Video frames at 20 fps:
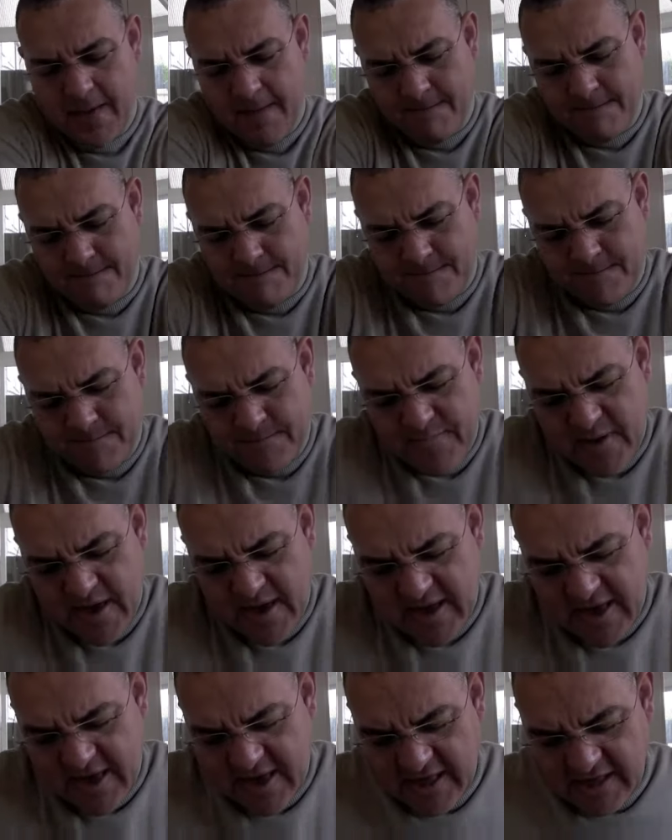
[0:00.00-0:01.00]
like
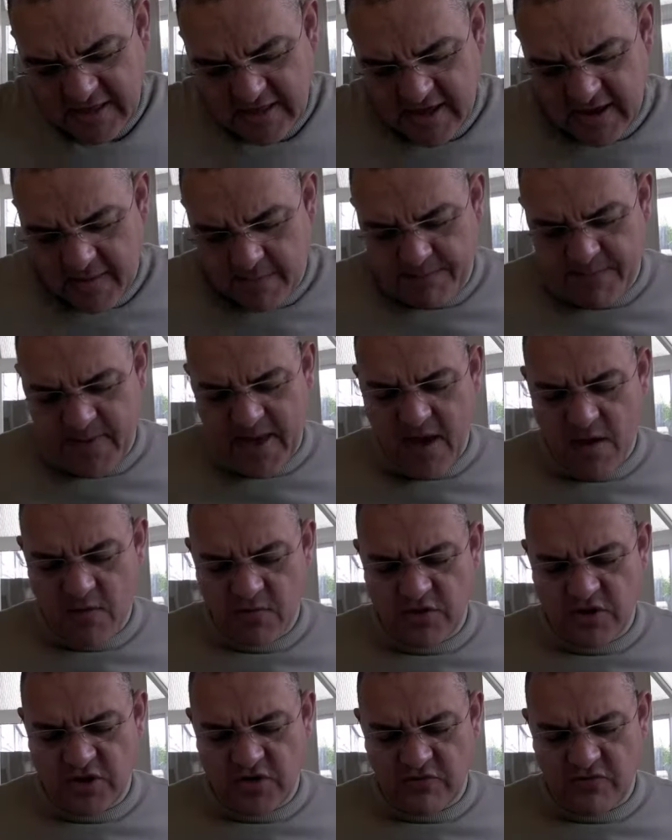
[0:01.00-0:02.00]
it is kind of
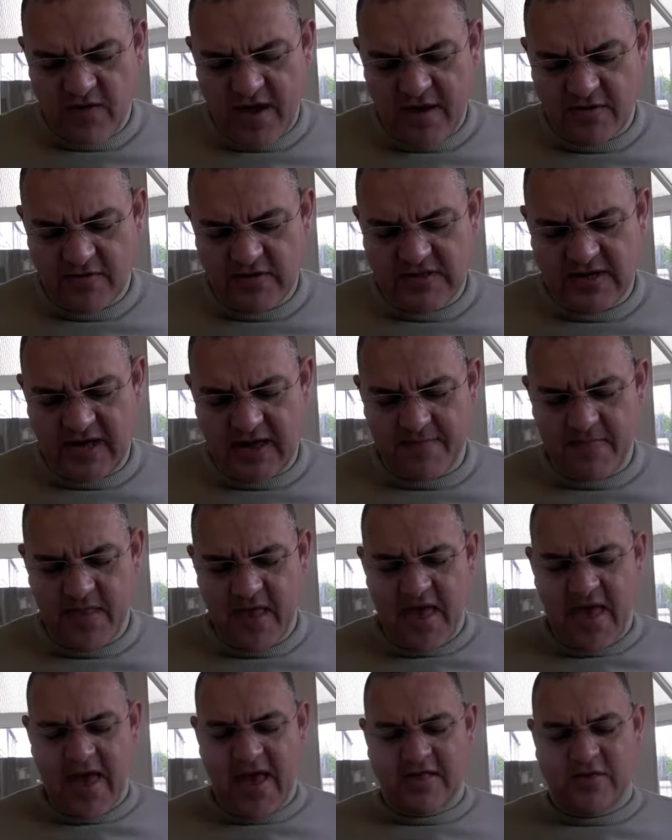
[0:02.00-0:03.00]
bound around him.
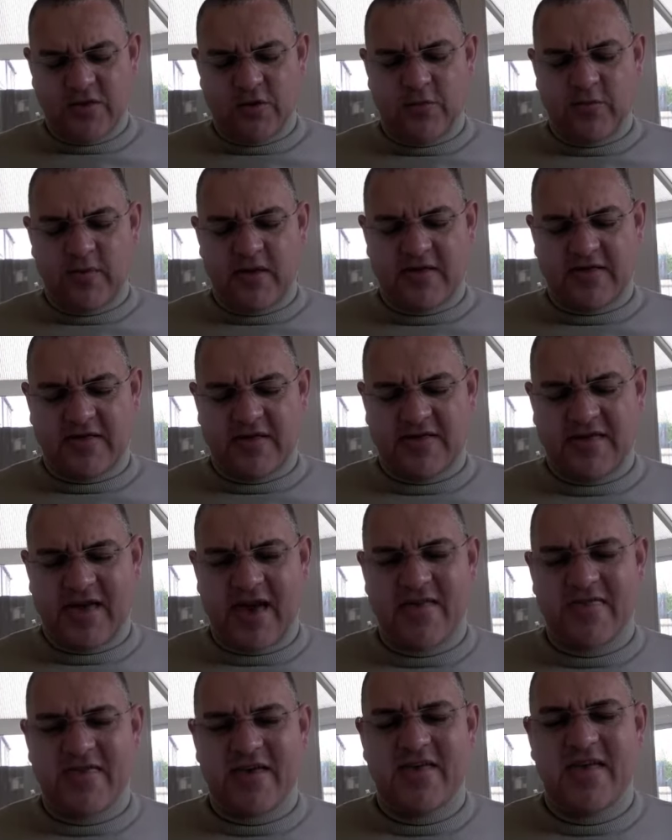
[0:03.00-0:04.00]
It's almost to
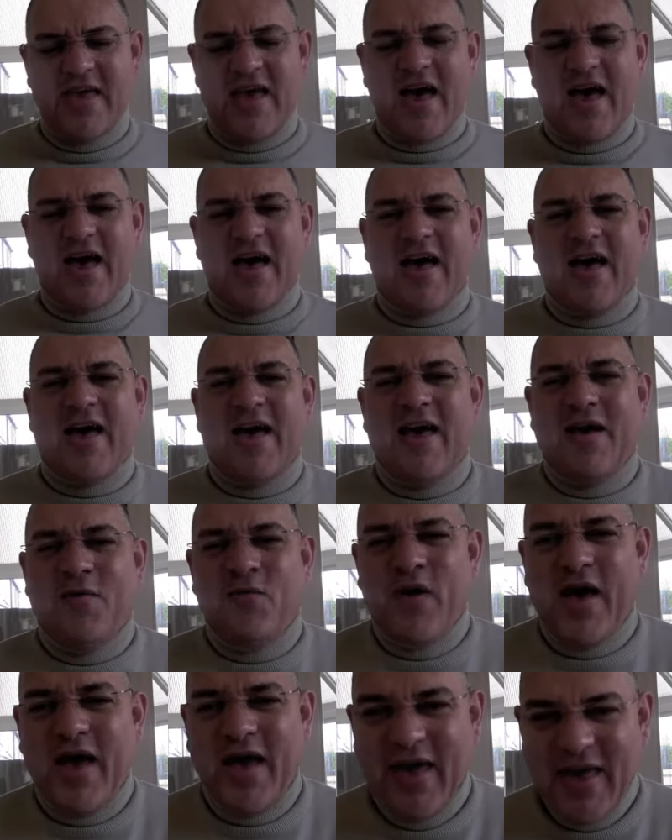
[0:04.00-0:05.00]
say that uh,
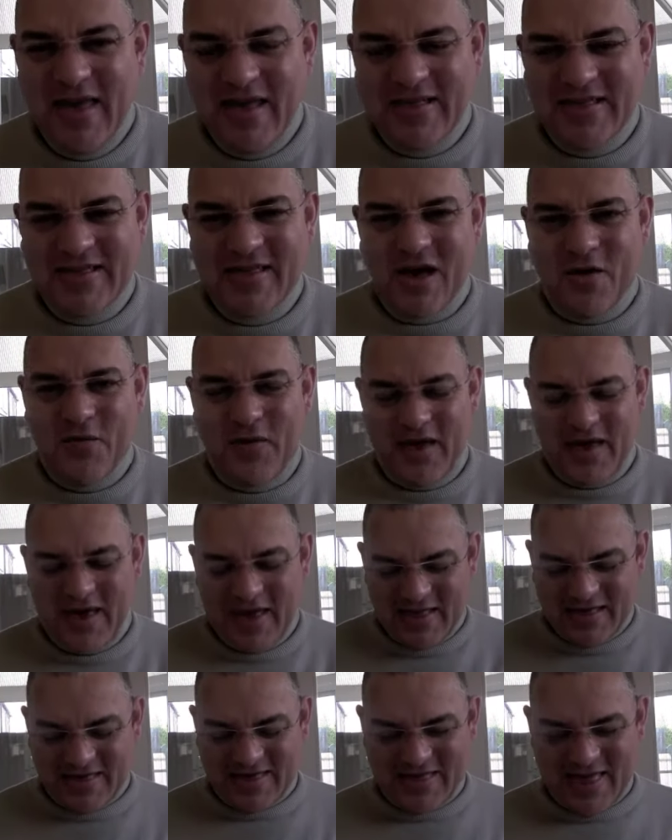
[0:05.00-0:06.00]
where he's going,
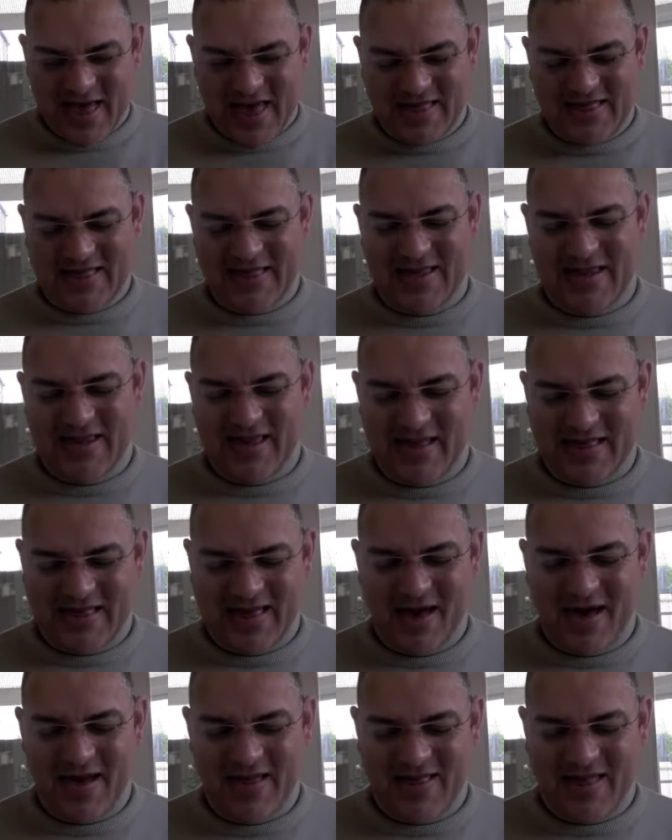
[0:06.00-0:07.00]
his destiny is
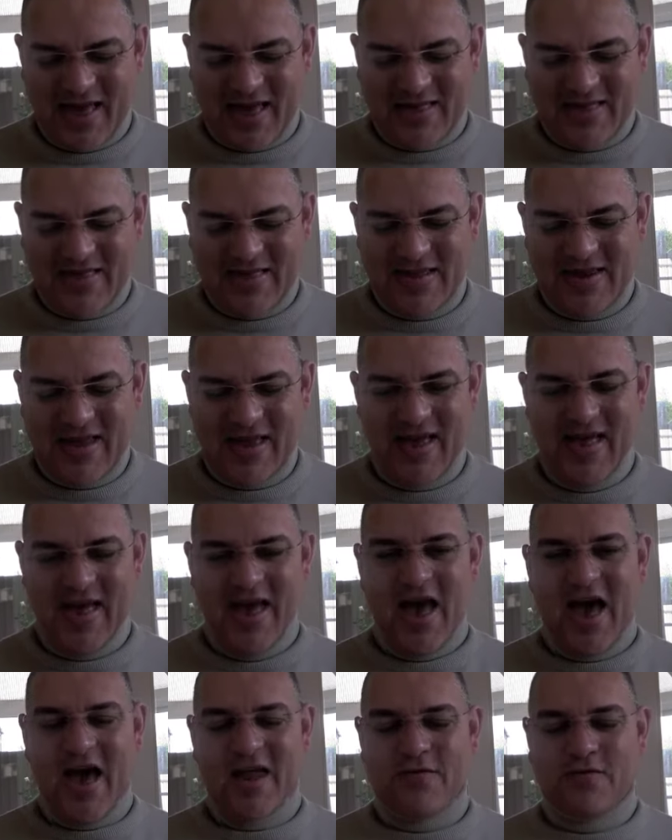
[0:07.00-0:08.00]
our destiny.
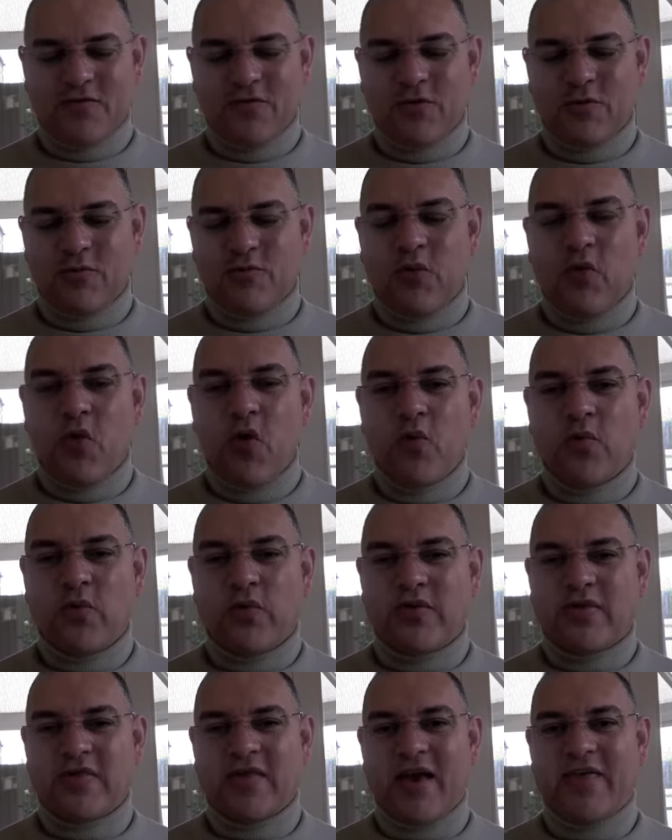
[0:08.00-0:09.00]
And of course, Paul
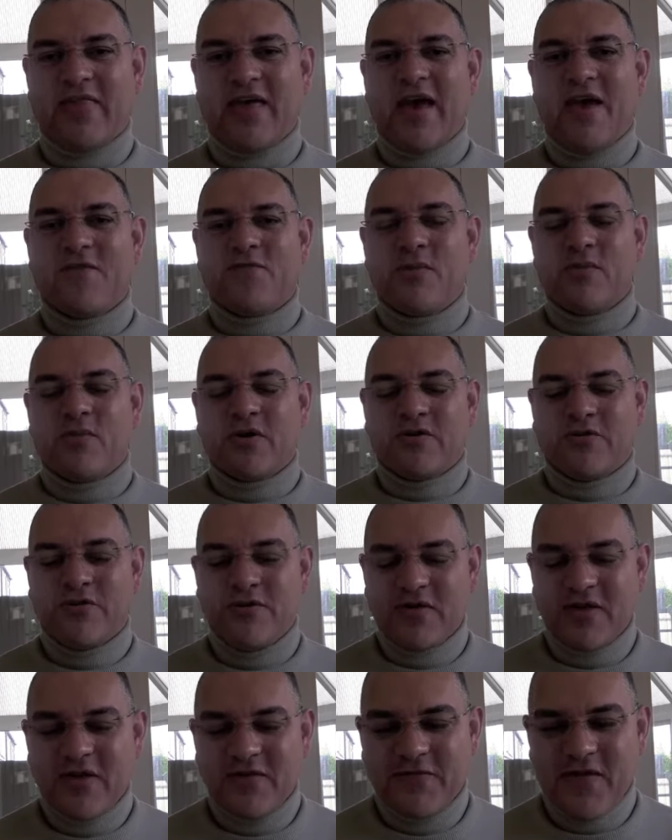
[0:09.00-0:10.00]
will say that if we were
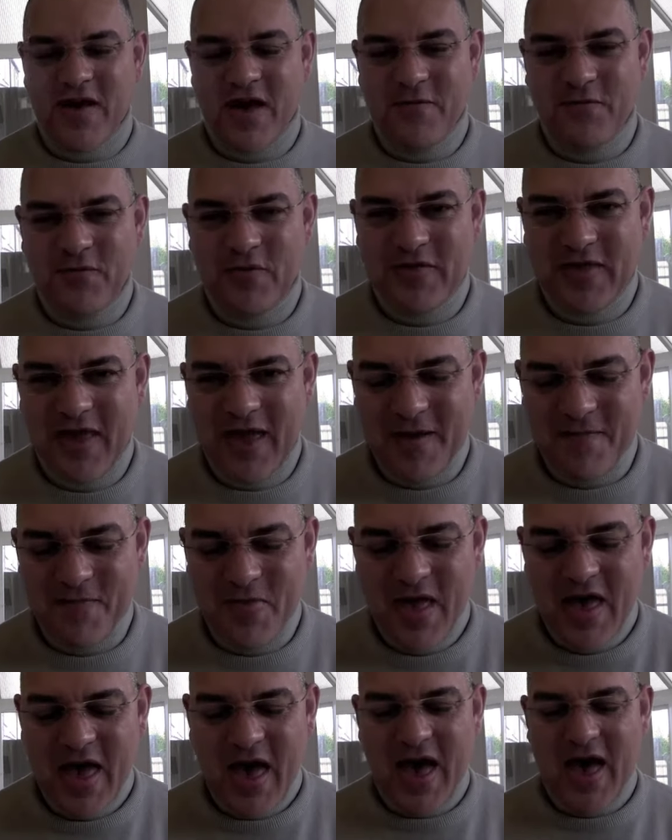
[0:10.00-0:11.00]
crucified with him,
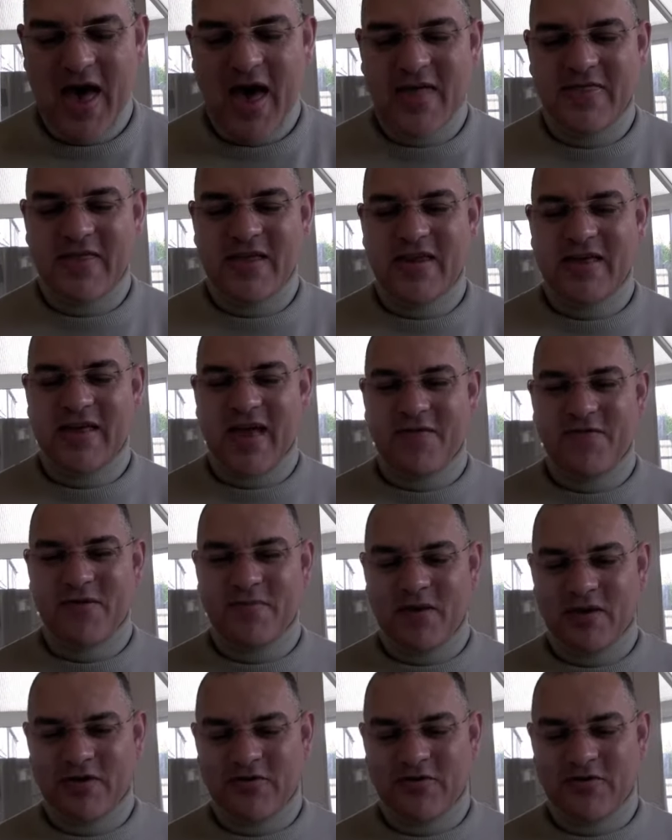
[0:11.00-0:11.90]
uh, and then having been